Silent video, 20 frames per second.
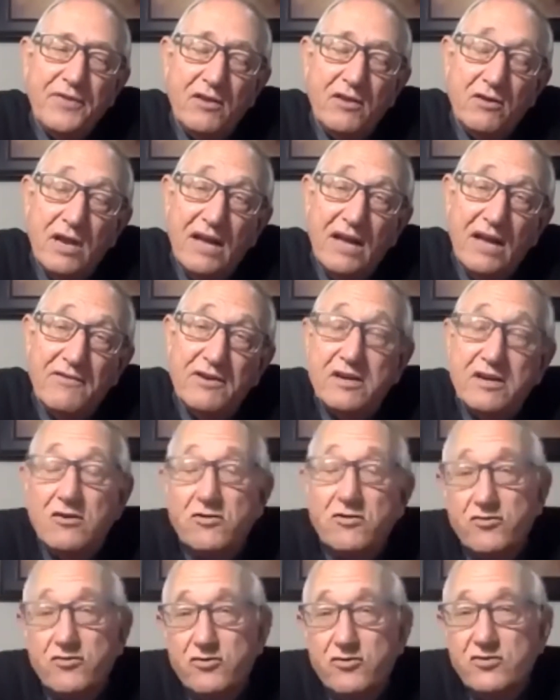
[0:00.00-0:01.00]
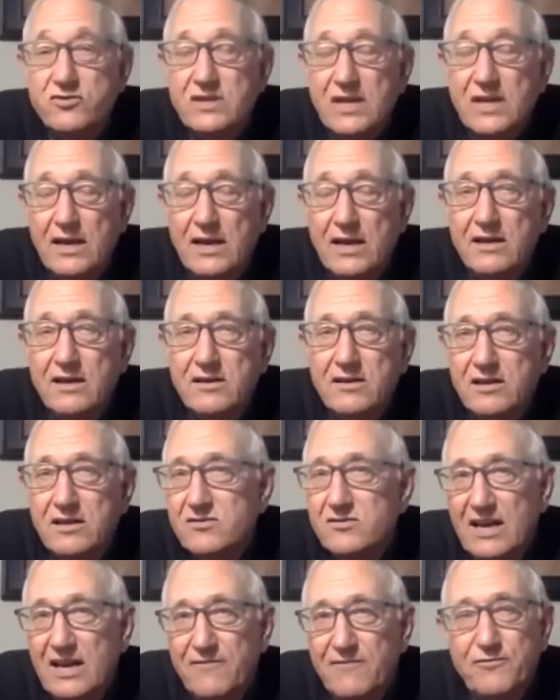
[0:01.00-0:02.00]
And you can have a little root cellar. It
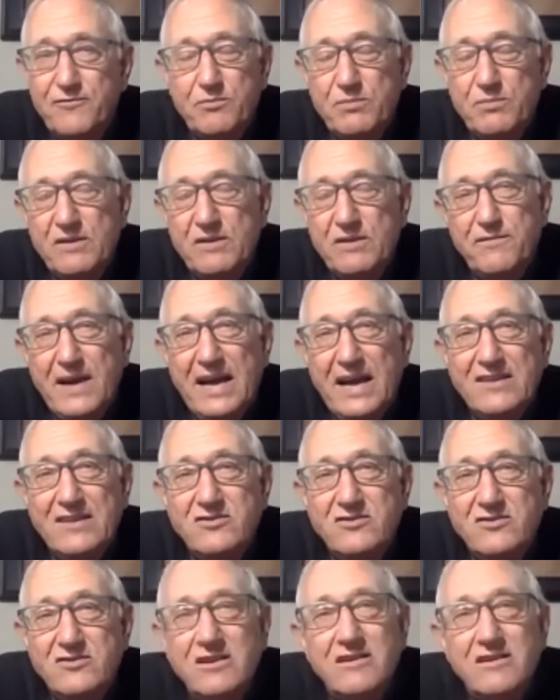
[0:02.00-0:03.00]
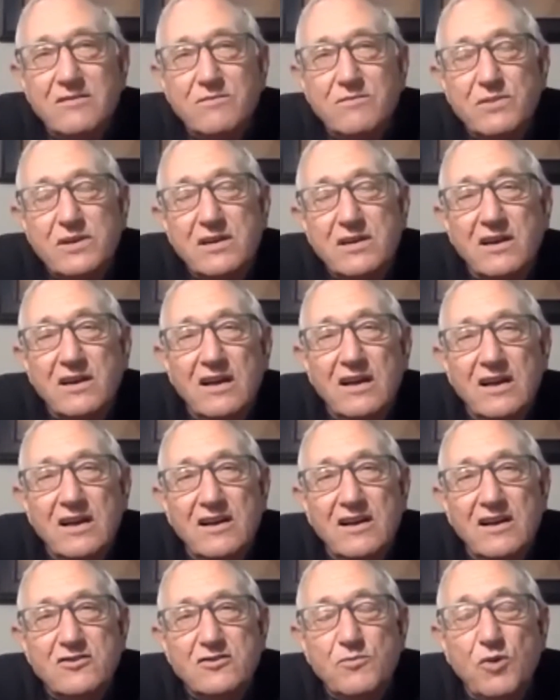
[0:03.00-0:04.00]
doesn't have to be fancy. It can be a
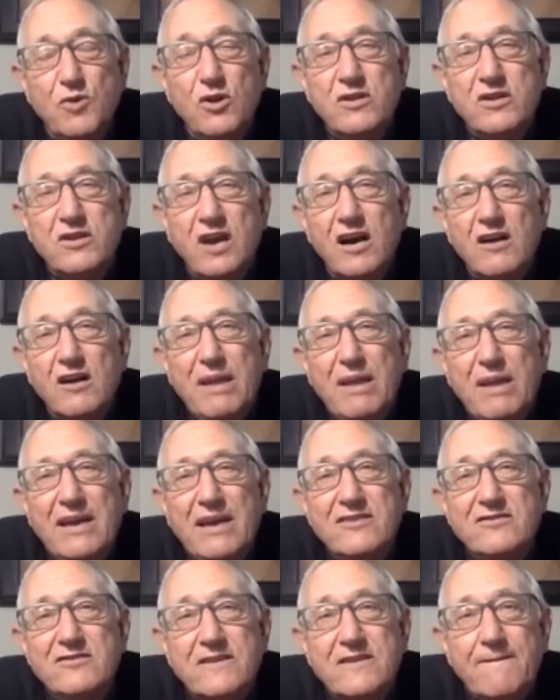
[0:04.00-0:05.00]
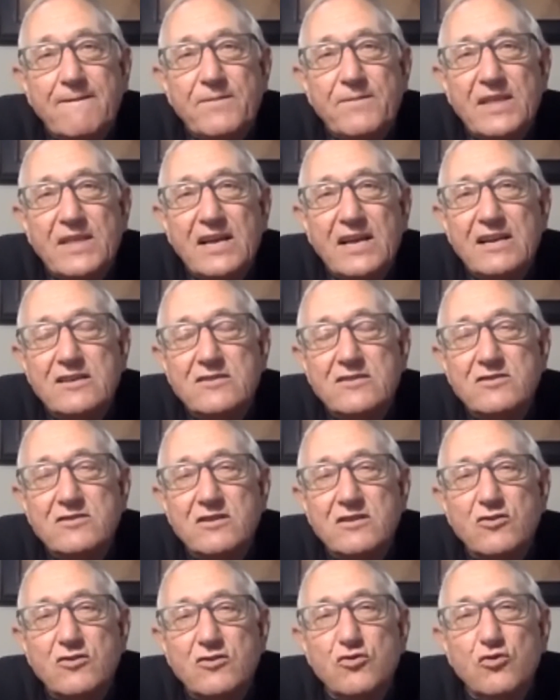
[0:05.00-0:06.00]
small dark place that is
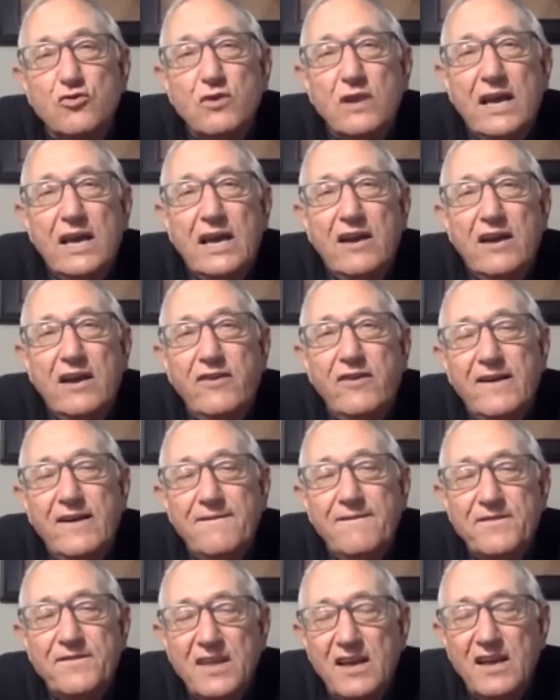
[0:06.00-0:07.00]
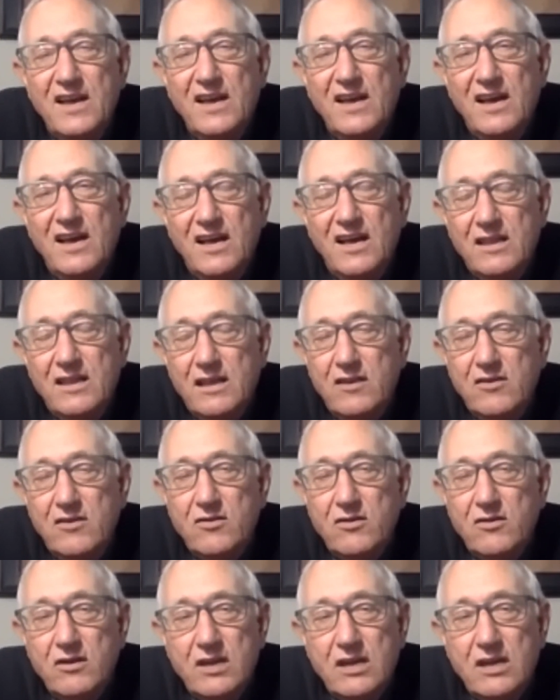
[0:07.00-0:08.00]
in a cool area. And then
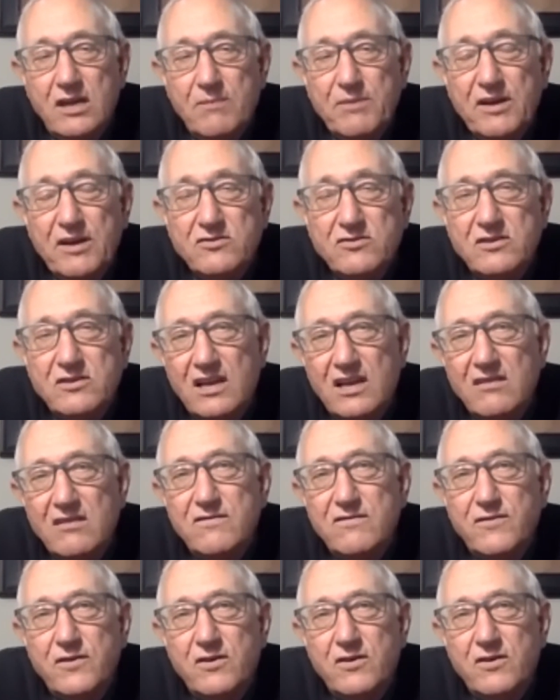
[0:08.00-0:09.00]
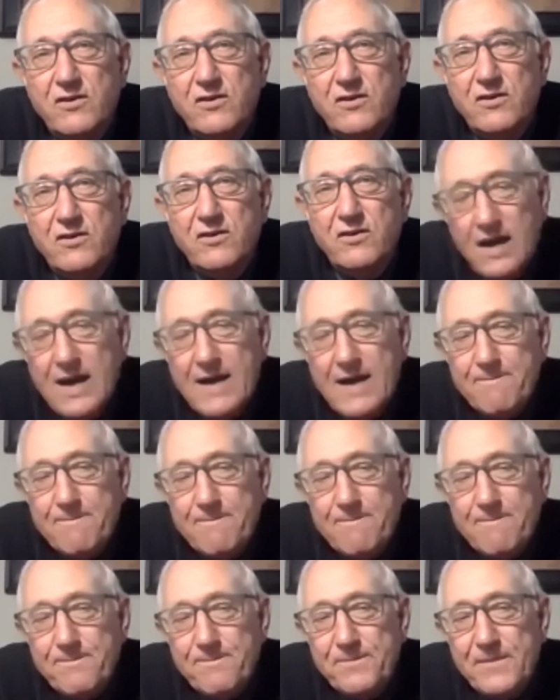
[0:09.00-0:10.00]
you can keep those things for a long, long
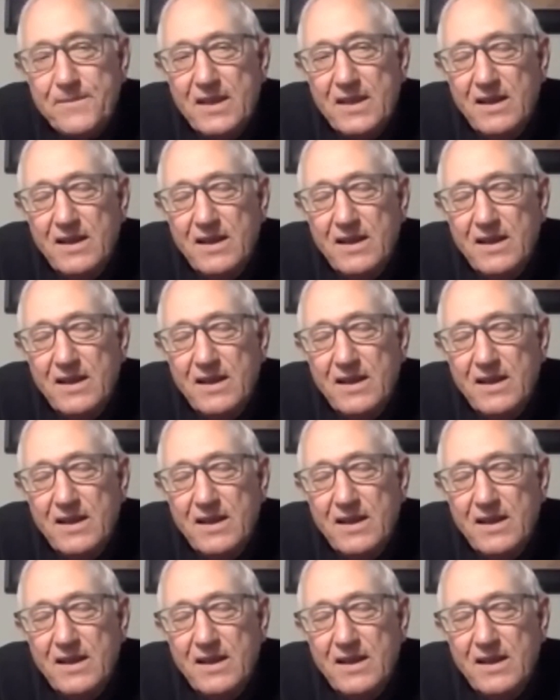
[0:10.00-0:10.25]
time.